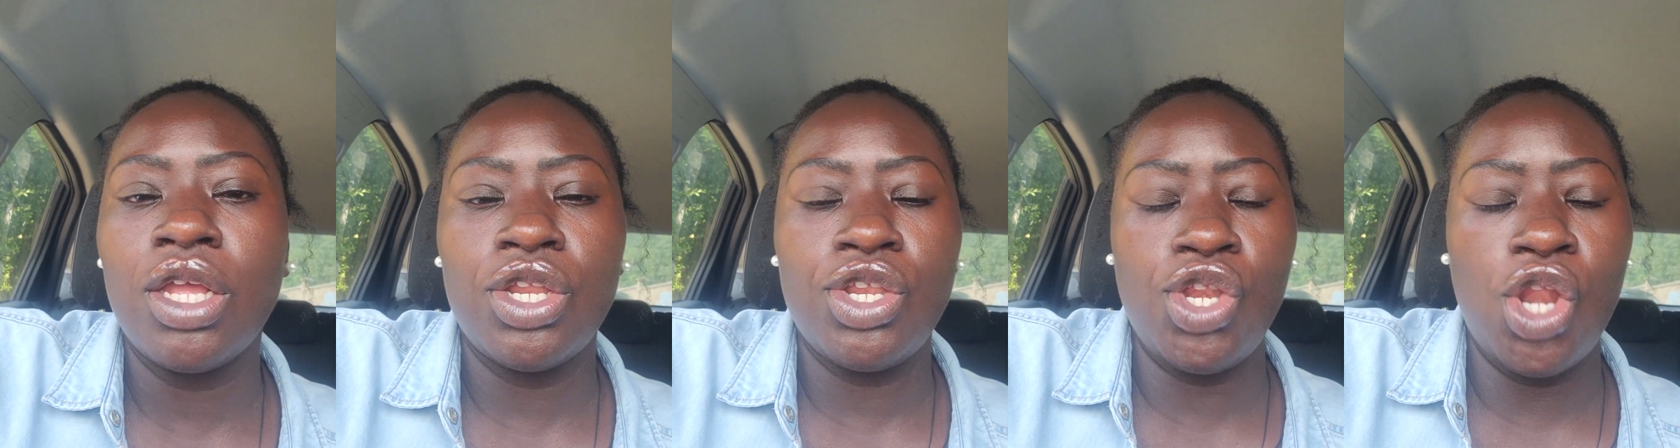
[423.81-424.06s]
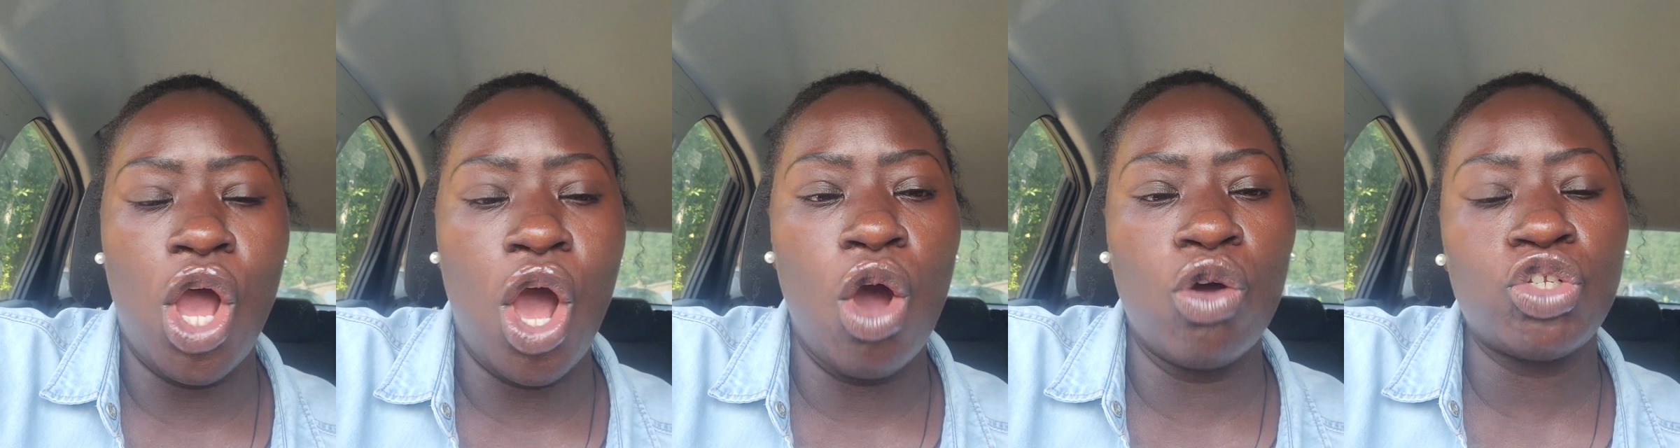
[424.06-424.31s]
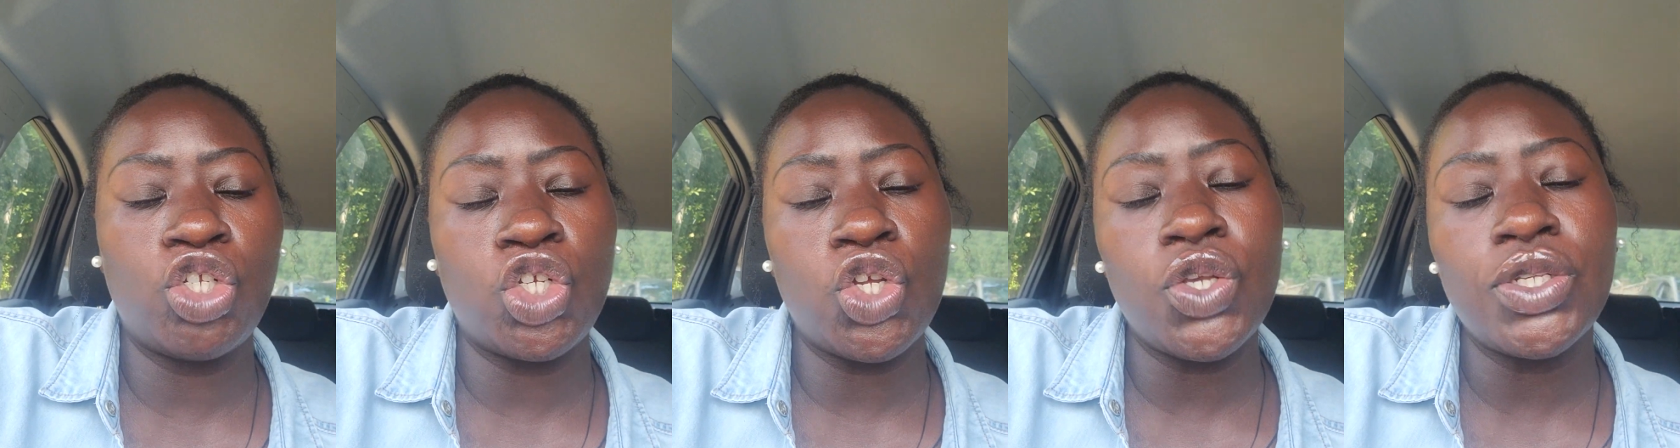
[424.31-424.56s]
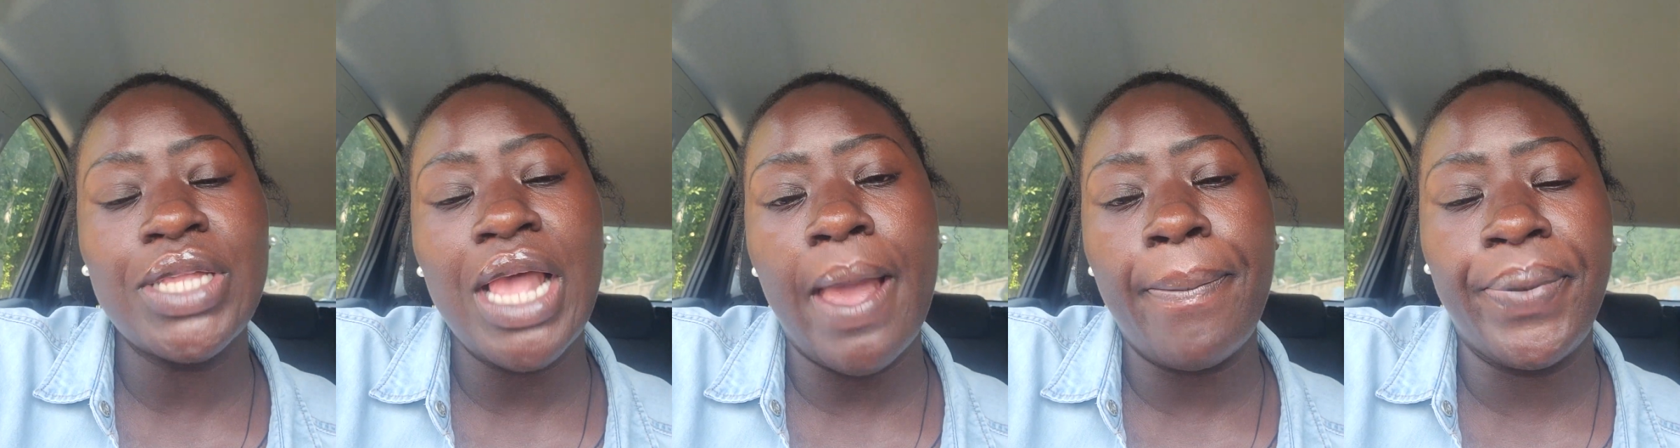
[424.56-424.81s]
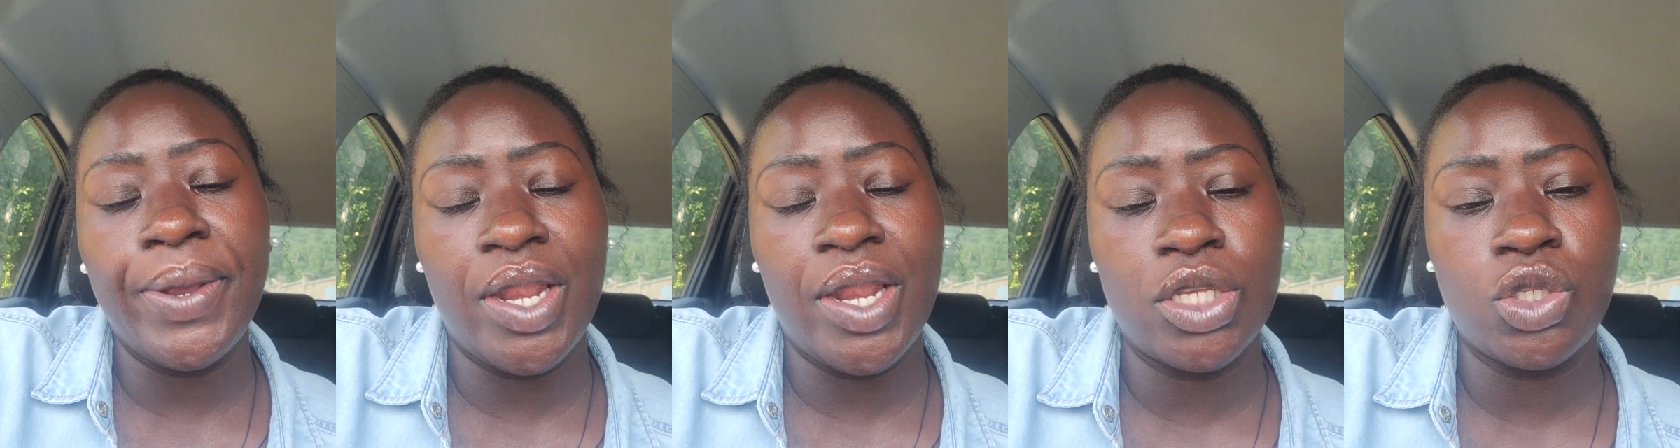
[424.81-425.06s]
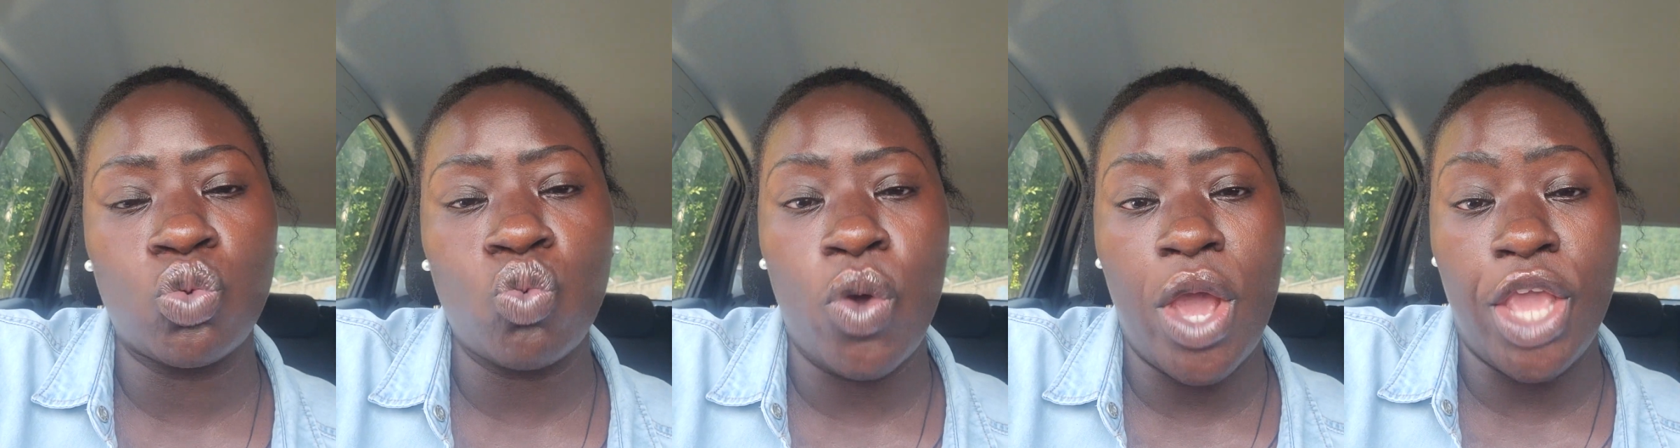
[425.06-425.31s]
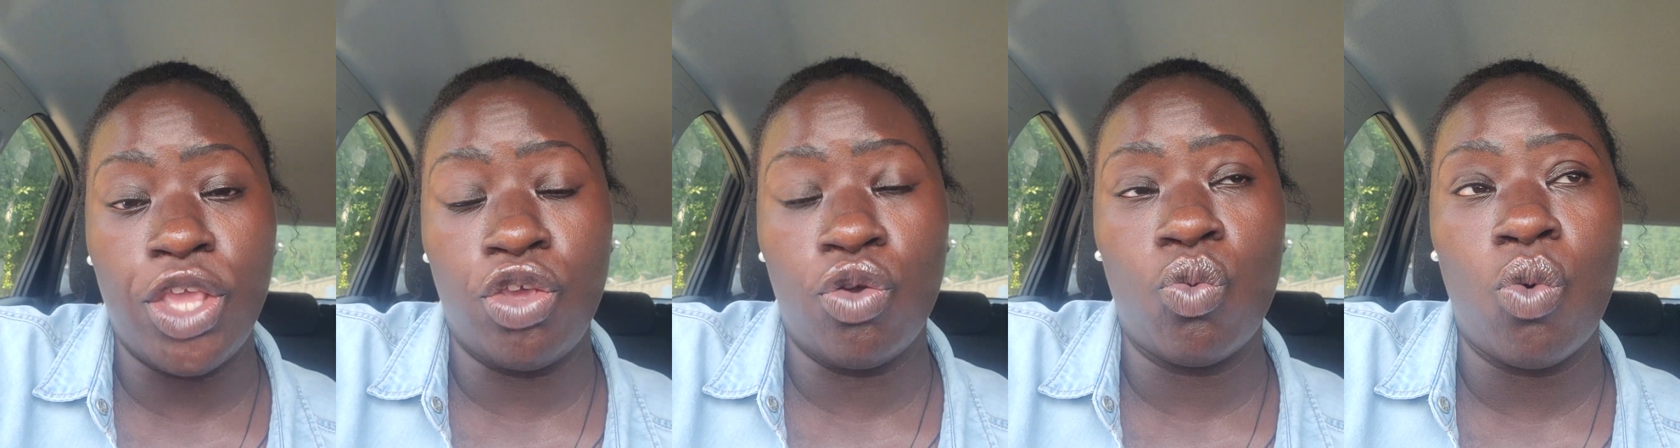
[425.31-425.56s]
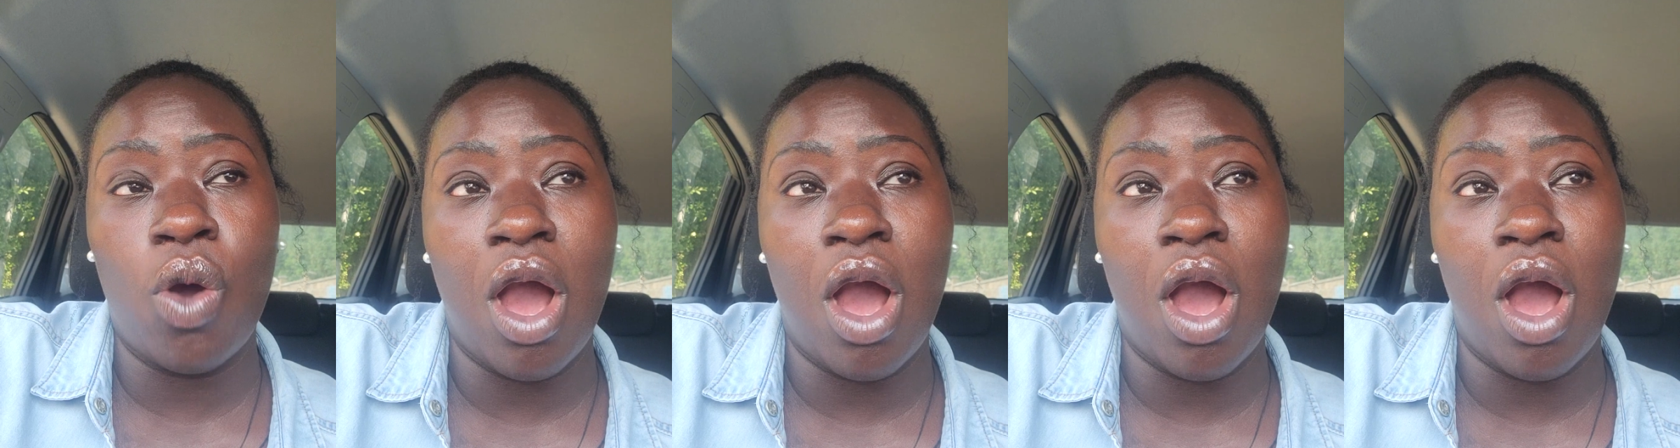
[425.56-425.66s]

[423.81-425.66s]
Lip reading: No, choose happiness where you